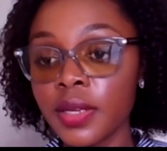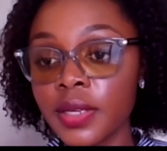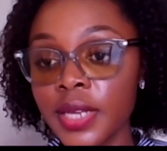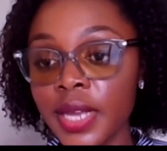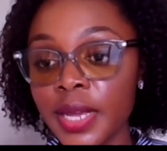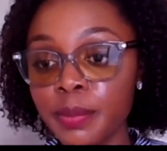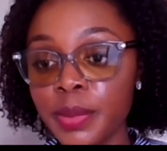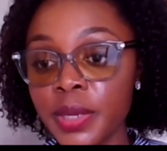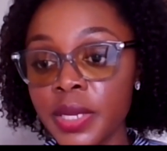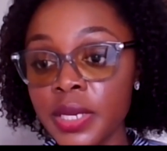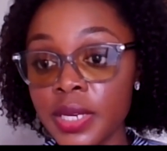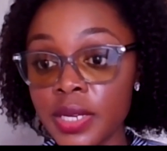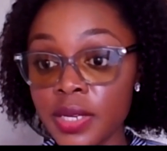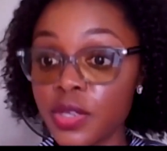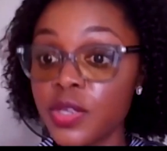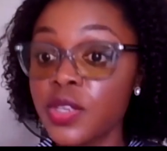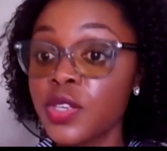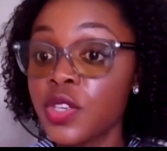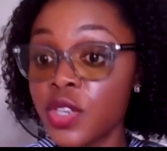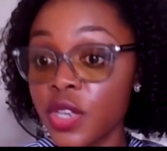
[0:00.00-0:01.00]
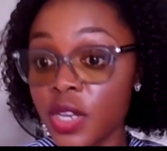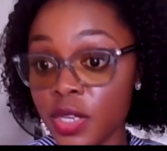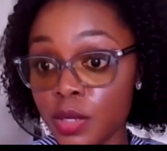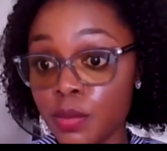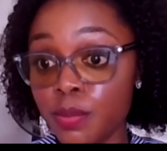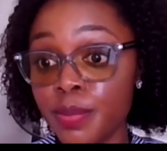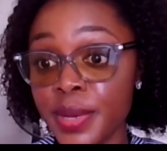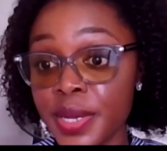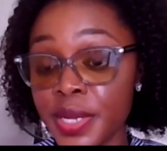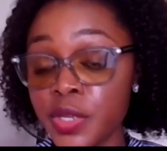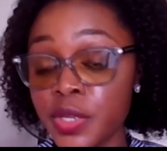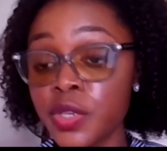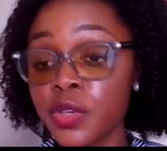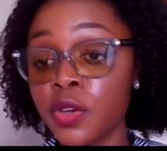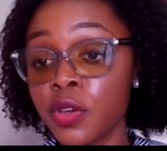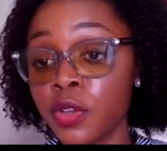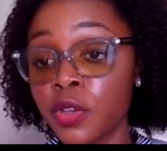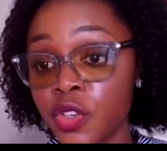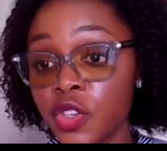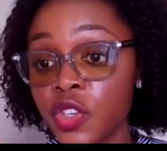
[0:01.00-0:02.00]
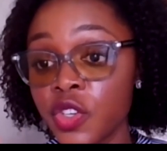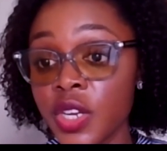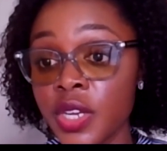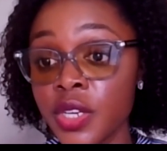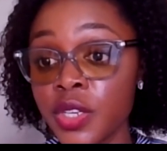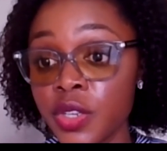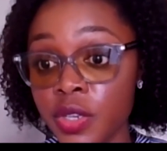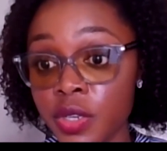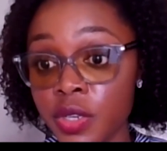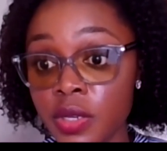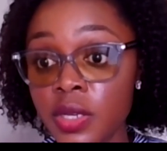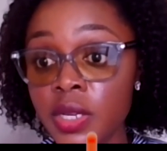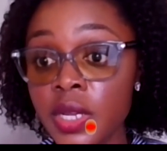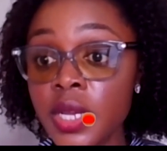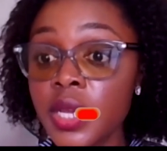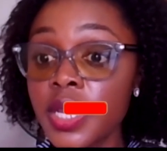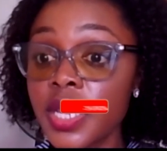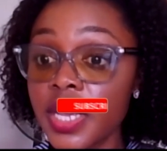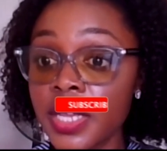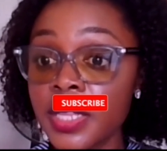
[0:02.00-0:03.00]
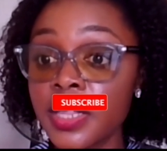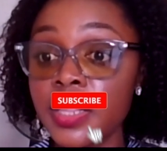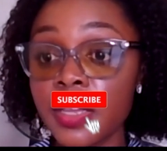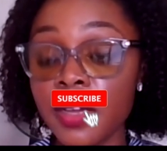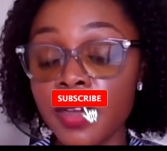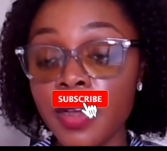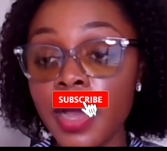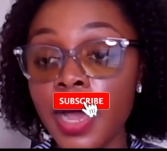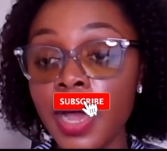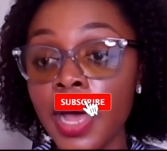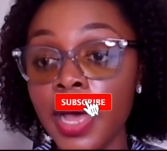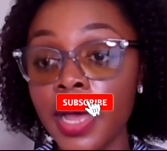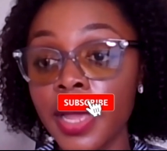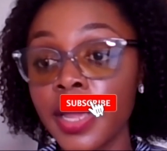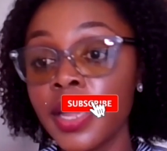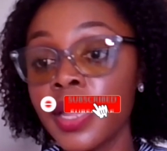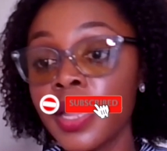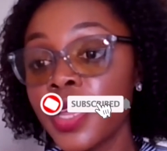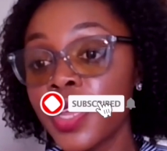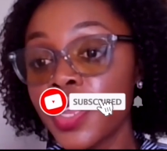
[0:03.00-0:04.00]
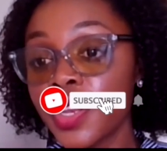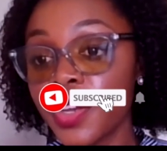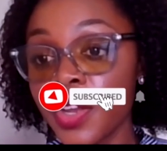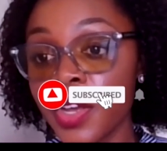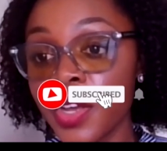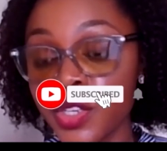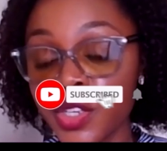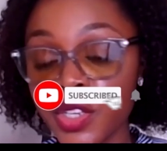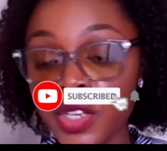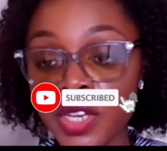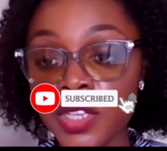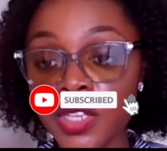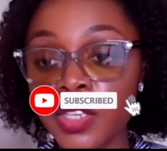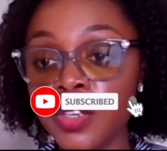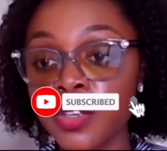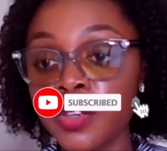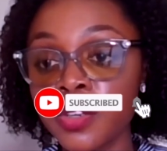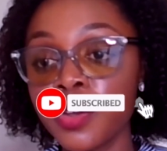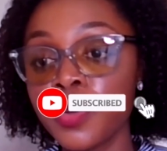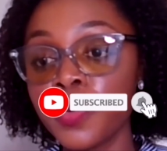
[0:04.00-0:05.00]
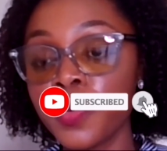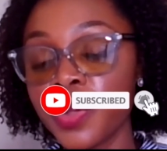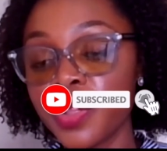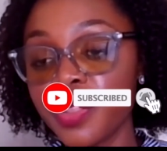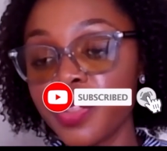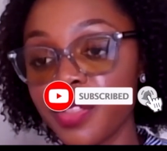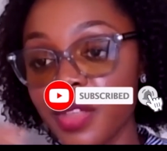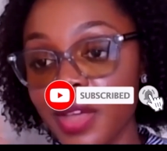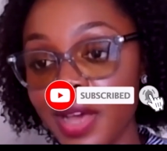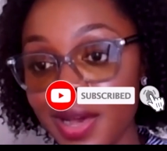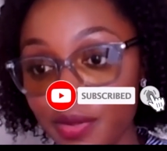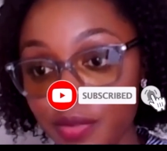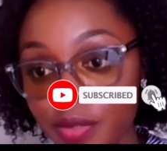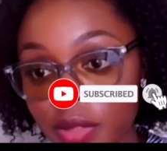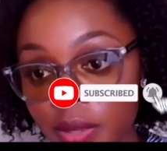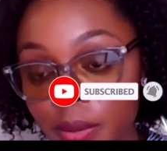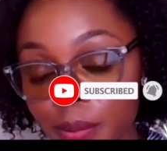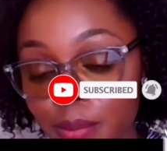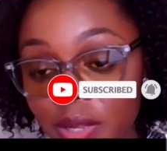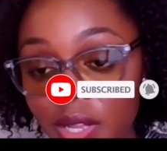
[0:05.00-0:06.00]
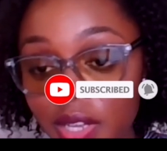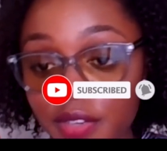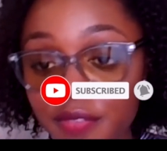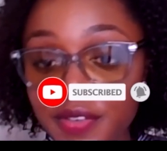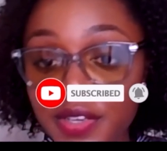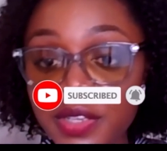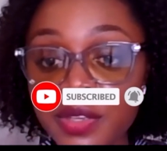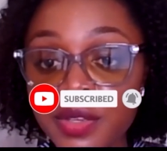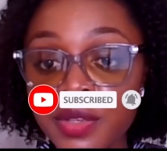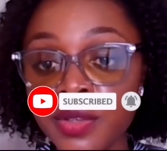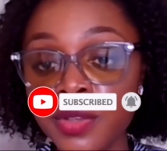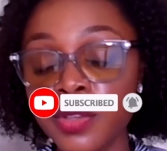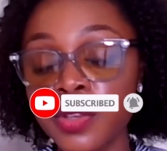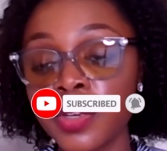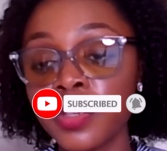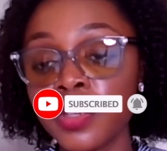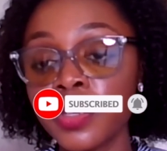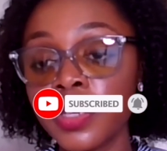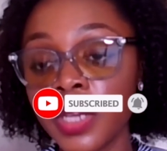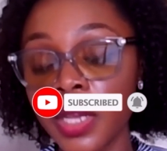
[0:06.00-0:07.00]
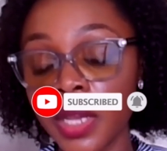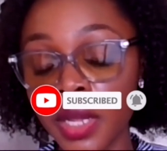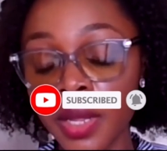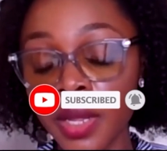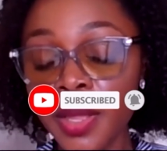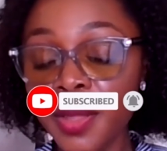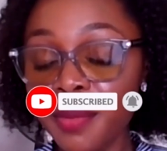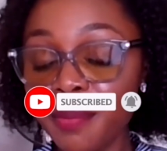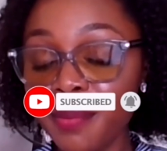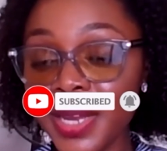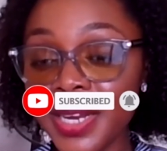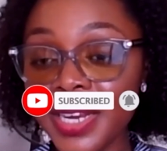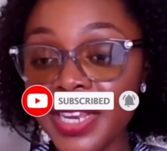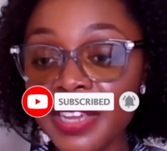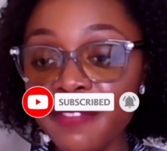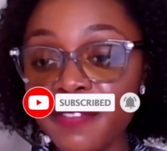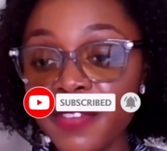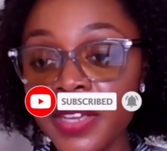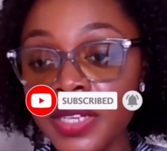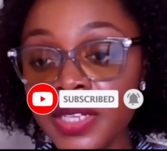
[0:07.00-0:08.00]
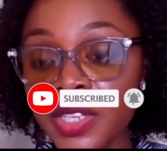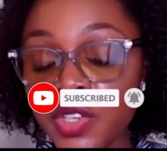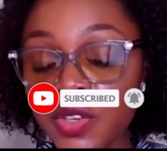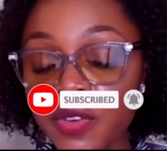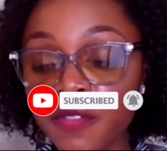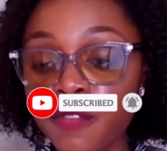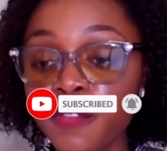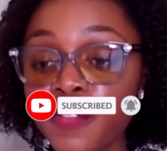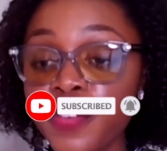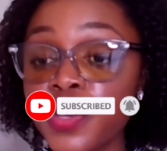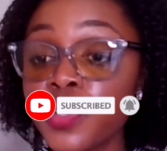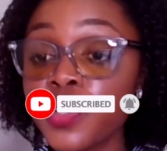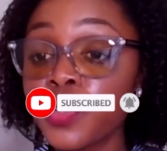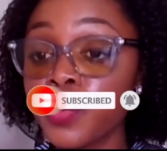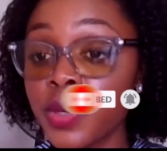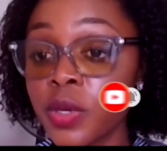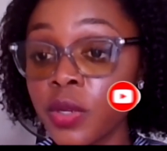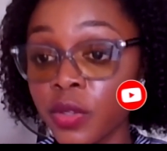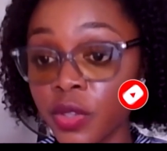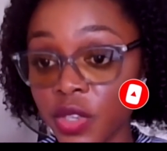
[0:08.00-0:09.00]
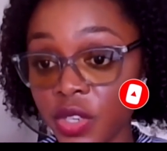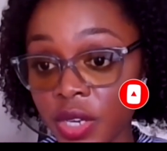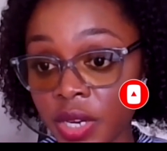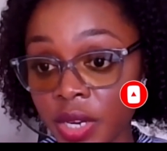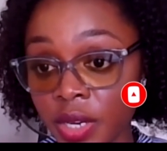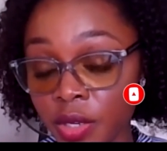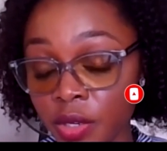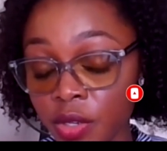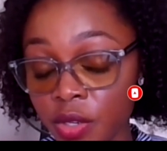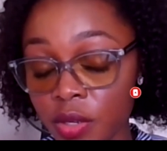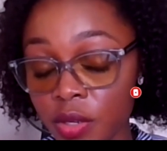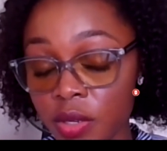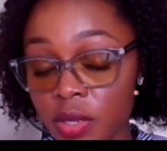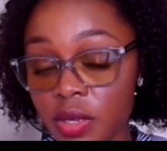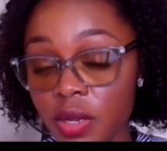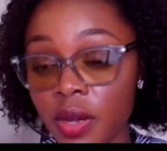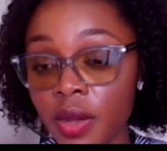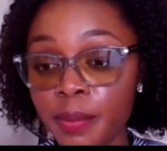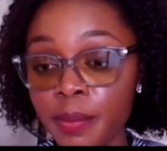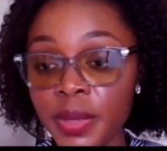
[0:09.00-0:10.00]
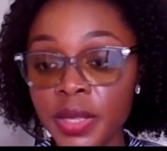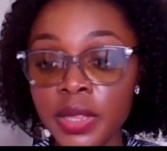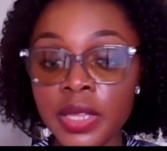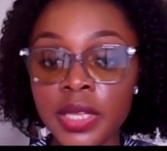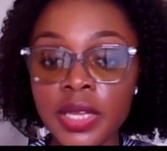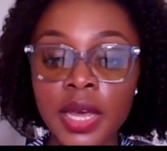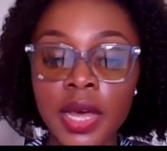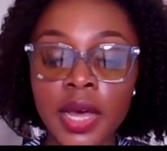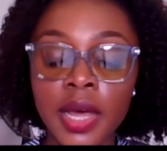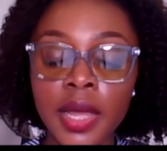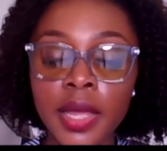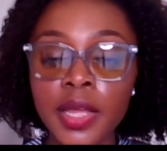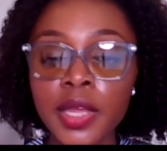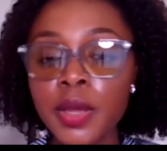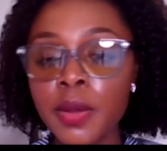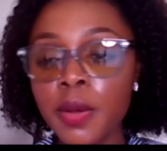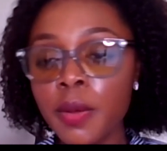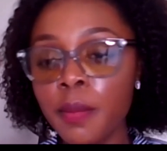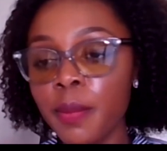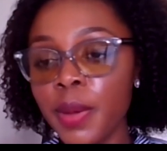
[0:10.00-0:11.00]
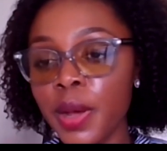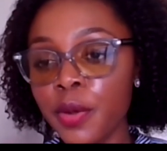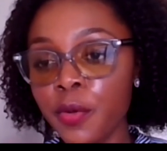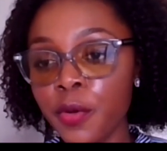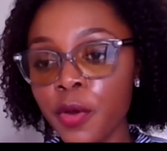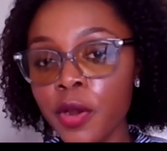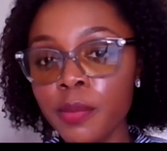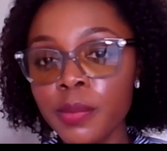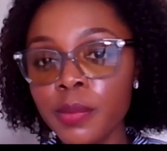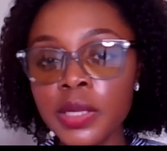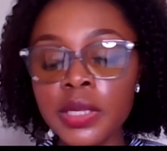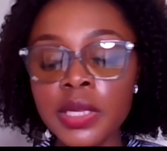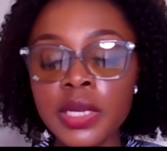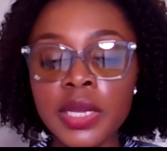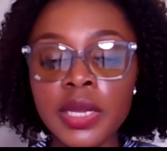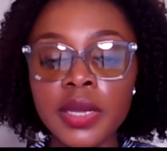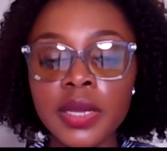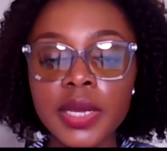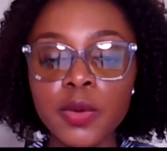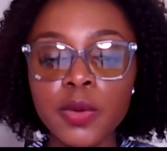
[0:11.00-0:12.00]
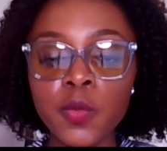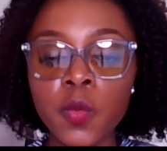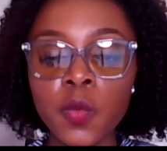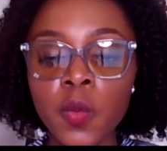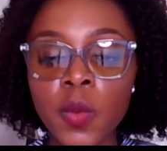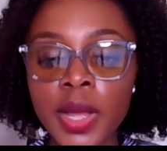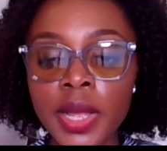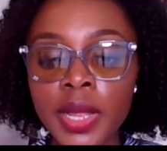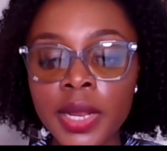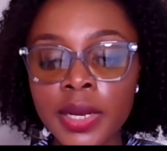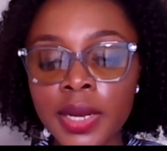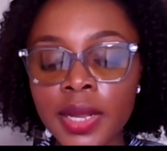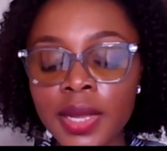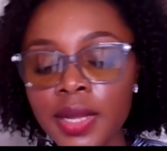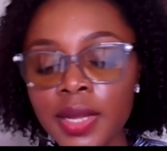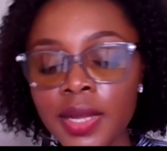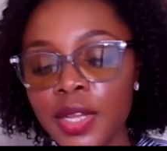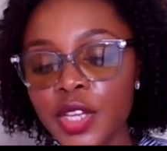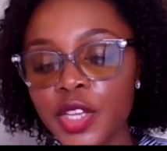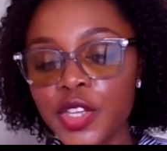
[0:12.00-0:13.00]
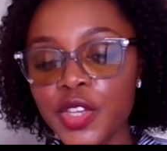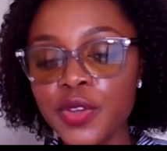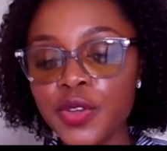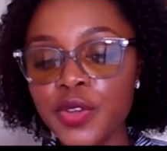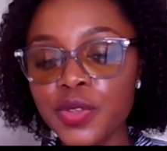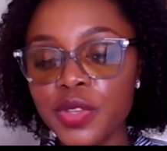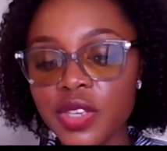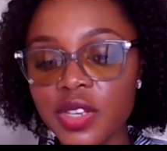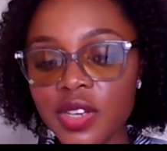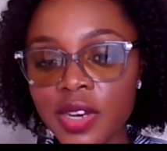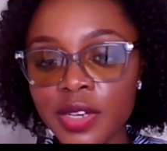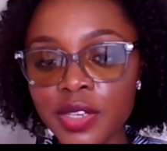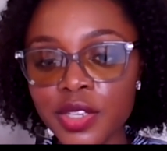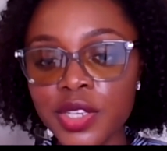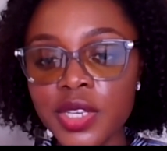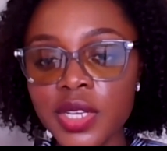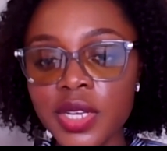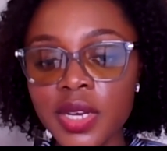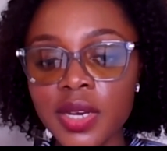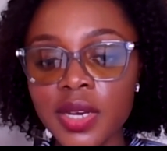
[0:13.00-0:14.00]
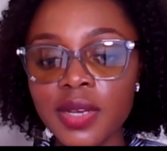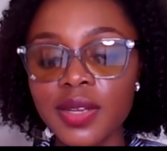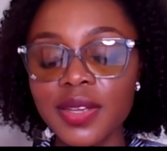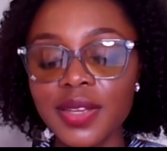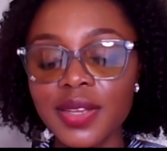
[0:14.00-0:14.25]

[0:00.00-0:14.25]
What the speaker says: diabetes just based on changes in their eye, not just with how the blood vessels are looking, but even visual changes in the eye. But normally, when you start to